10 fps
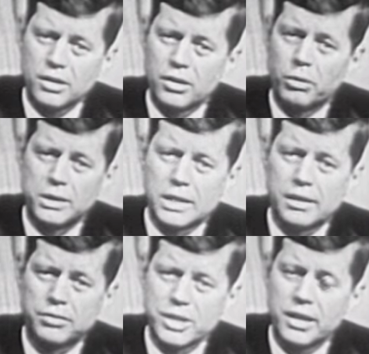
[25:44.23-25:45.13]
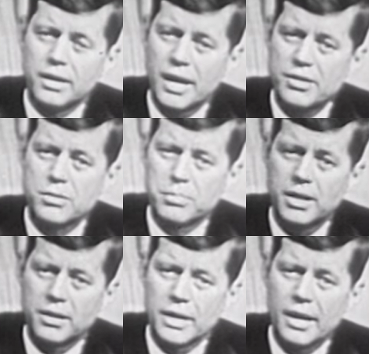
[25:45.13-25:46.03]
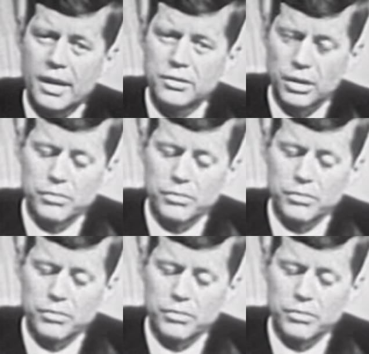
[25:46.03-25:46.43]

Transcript: though, as I have said, it has to be in the hands